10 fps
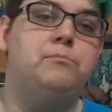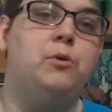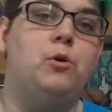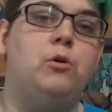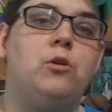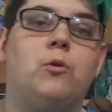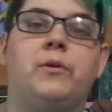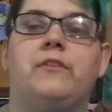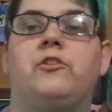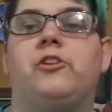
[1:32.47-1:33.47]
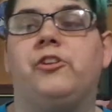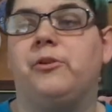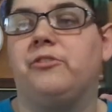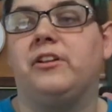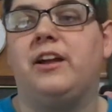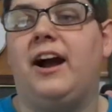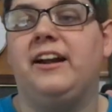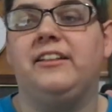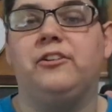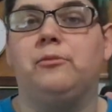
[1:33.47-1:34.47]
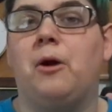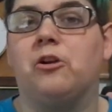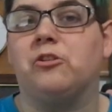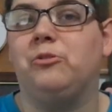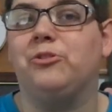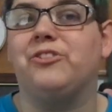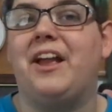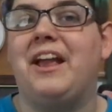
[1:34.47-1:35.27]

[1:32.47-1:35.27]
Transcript: bowl or whatever you're using, tiny little particles,